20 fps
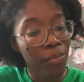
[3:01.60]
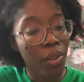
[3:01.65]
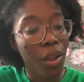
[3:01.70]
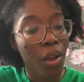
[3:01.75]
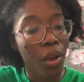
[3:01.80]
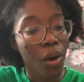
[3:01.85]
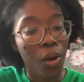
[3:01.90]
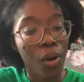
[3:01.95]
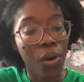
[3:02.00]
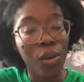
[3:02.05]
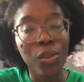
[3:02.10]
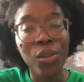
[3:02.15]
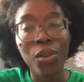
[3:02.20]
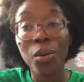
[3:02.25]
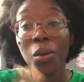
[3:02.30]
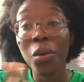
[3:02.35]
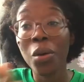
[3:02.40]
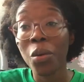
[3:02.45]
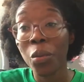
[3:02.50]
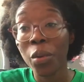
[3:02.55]
Although,
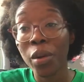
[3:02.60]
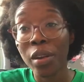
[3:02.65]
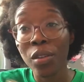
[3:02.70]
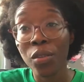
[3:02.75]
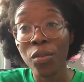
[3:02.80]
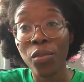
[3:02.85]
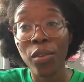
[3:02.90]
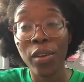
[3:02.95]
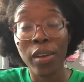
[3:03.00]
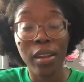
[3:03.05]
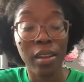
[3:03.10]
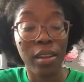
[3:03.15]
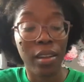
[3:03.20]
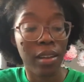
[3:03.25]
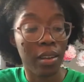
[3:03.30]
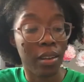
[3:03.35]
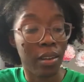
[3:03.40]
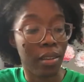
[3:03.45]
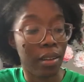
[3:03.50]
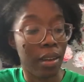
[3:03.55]
what is funny then
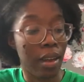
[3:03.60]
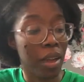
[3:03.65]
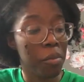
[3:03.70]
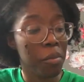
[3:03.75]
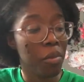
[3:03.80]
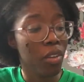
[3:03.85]
at times,